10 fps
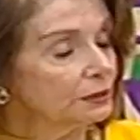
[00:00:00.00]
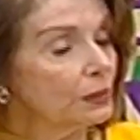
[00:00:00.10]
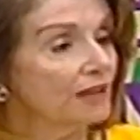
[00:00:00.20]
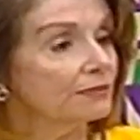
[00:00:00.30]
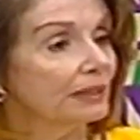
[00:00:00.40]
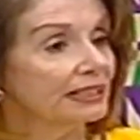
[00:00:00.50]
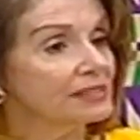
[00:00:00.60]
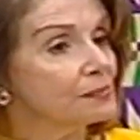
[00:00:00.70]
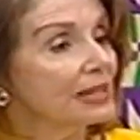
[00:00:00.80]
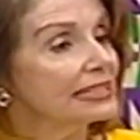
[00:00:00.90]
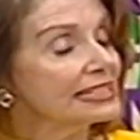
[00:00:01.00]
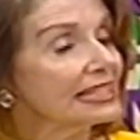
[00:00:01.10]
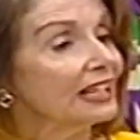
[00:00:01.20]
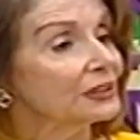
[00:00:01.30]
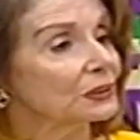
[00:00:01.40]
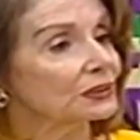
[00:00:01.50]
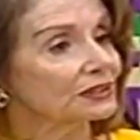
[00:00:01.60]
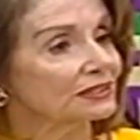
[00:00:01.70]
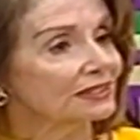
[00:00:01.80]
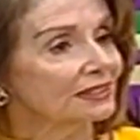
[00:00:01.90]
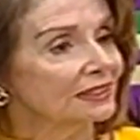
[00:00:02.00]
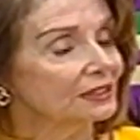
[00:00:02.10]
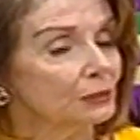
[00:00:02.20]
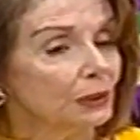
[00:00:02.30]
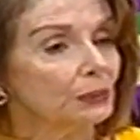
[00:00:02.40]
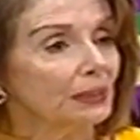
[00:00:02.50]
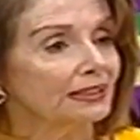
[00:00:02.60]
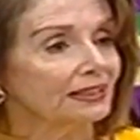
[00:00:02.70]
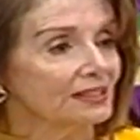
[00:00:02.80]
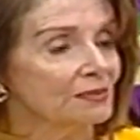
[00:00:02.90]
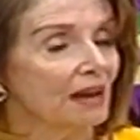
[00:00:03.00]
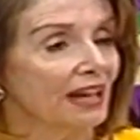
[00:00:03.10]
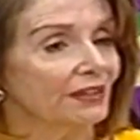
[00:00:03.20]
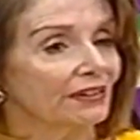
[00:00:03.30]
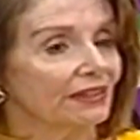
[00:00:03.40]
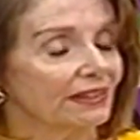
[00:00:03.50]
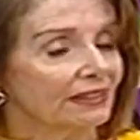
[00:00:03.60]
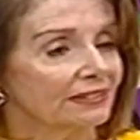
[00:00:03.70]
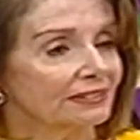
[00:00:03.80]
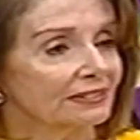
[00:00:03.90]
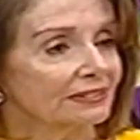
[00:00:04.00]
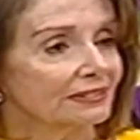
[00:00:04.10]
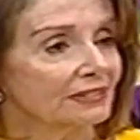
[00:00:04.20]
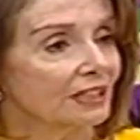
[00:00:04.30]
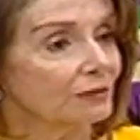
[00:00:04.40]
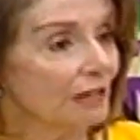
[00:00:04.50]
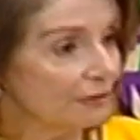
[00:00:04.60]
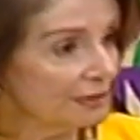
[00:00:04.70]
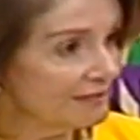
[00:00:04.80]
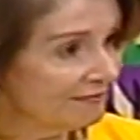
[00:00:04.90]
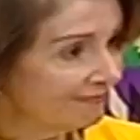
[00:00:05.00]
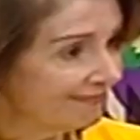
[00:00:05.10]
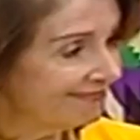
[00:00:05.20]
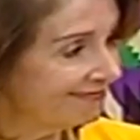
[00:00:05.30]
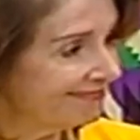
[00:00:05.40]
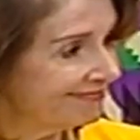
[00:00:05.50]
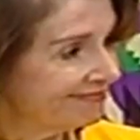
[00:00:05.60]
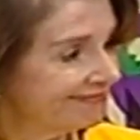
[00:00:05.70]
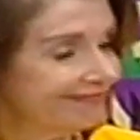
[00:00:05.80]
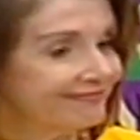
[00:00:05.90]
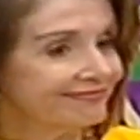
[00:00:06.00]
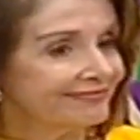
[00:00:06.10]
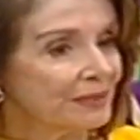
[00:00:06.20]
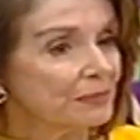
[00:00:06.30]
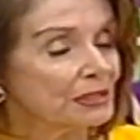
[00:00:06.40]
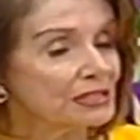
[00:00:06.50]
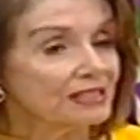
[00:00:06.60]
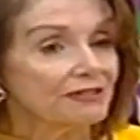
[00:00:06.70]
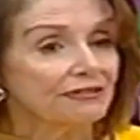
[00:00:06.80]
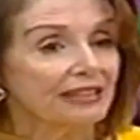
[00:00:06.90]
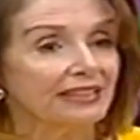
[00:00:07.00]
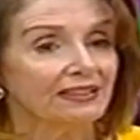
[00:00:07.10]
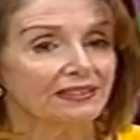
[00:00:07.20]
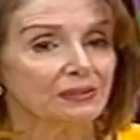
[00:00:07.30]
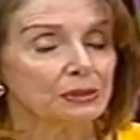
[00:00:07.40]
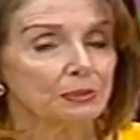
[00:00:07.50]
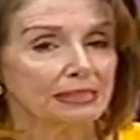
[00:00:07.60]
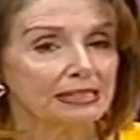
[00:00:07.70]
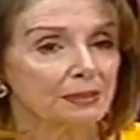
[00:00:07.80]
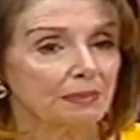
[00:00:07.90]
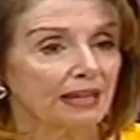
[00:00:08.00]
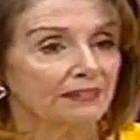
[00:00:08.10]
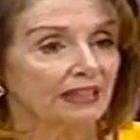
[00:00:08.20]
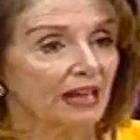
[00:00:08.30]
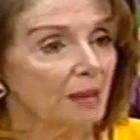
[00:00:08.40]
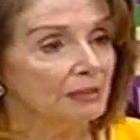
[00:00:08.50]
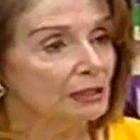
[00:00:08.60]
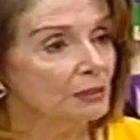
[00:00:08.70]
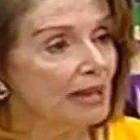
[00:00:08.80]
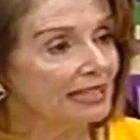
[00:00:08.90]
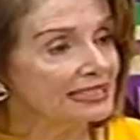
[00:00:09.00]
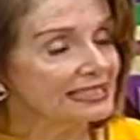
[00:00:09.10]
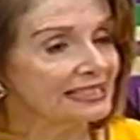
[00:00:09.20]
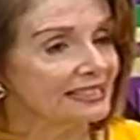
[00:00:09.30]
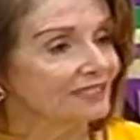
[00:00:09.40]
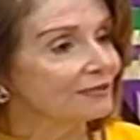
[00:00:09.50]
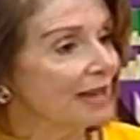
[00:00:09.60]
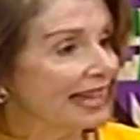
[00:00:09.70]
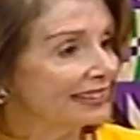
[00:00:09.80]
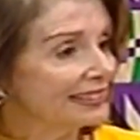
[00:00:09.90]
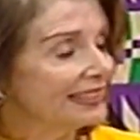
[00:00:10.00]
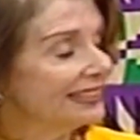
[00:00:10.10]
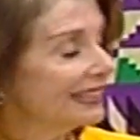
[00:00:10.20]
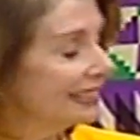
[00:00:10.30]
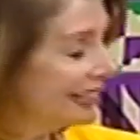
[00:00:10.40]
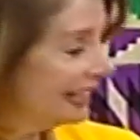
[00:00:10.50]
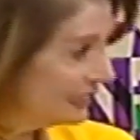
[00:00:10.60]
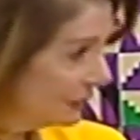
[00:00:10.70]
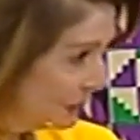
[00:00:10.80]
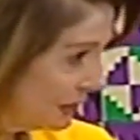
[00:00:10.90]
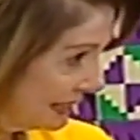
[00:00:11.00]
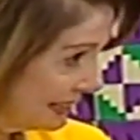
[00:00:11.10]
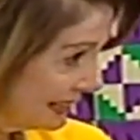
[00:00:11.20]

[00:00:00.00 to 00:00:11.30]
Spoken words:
You have many titles, and you are greatly admired. A reverend, person of faith who speaks about the common humanity of mankind, as you